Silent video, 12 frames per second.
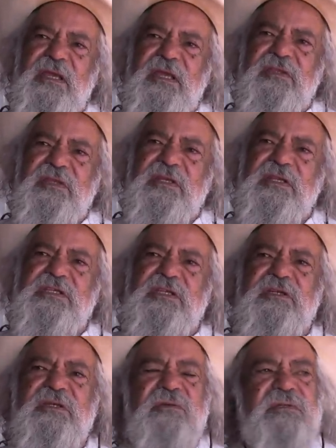And then he
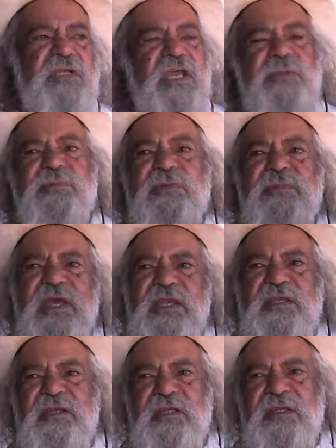said, take me
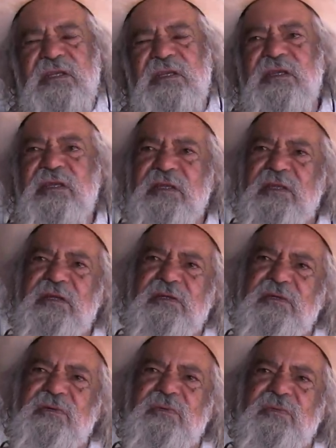back
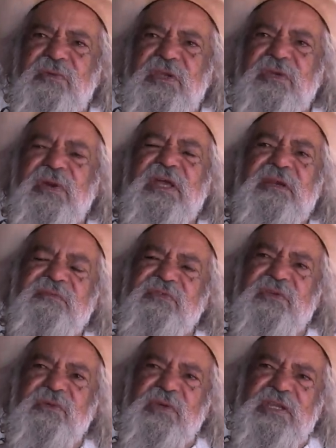to where you had him
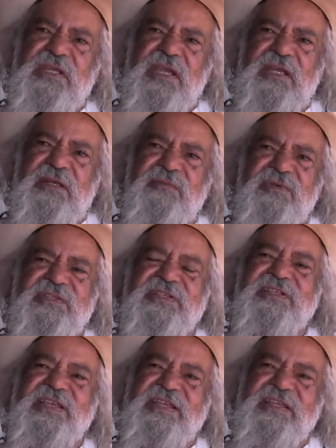for the weekend. Because
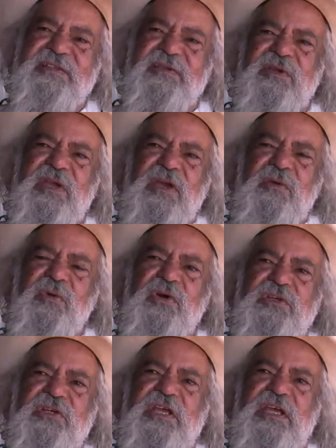he
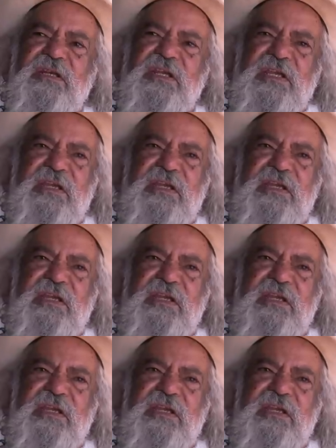worked it out.